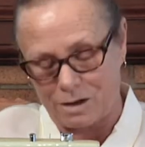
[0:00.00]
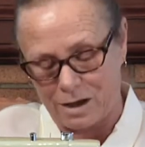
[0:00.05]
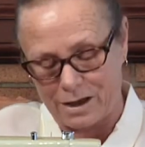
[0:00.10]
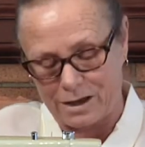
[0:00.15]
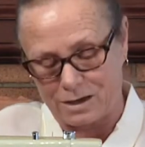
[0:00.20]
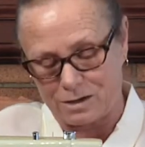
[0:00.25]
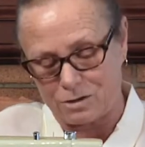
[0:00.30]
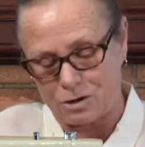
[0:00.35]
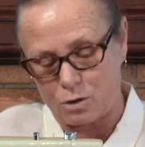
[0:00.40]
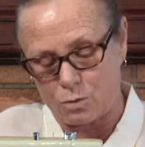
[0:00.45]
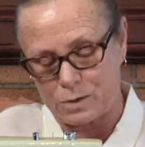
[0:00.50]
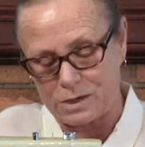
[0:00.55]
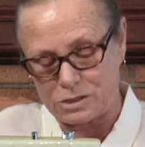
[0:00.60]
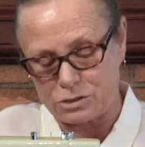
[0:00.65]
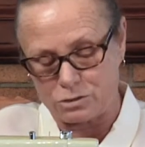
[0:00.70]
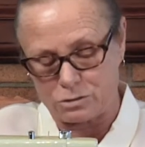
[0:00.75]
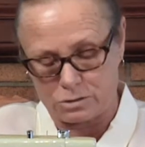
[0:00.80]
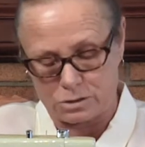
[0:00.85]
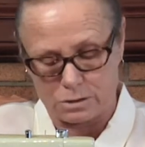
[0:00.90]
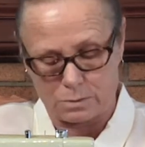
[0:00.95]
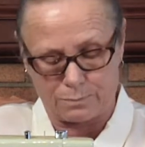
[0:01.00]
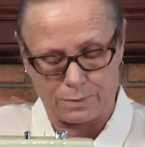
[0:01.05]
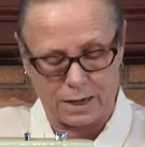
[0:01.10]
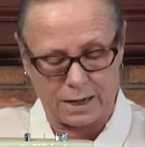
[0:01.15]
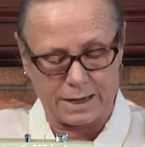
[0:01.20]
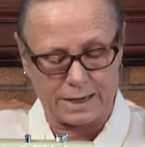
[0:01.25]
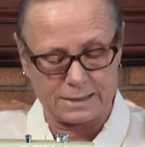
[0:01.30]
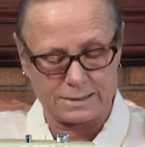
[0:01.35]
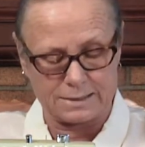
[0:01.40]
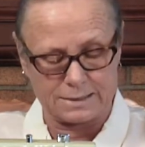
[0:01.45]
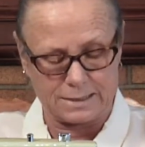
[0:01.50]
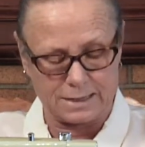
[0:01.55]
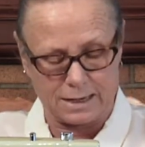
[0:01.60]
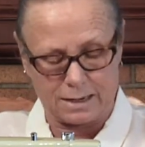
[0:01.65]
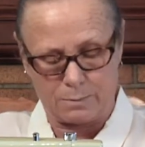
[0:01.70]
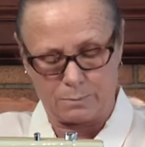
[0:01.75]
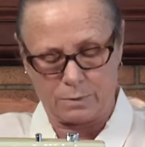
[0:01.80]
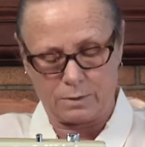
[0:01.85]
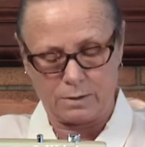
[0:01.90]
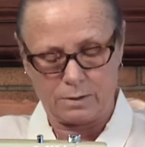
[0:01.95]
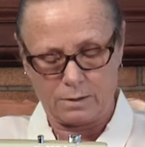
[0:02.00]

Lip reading: I can always use the bias tape.